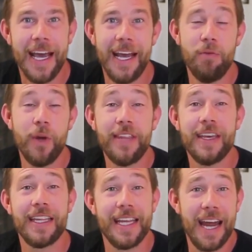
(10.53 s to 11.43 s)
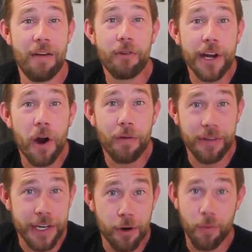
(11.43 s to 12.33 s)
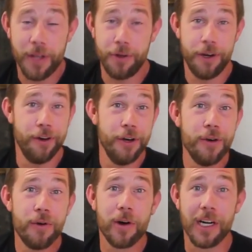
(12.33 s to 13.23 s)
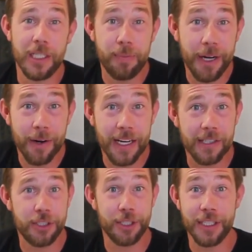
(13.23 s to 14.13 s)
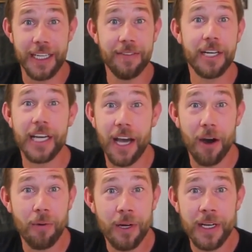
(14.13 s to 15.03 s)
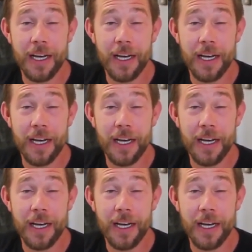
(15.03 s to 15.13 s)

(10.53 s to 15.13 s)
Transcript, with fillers: and we think that every RVer, whether you're new or experienced, should give it a go.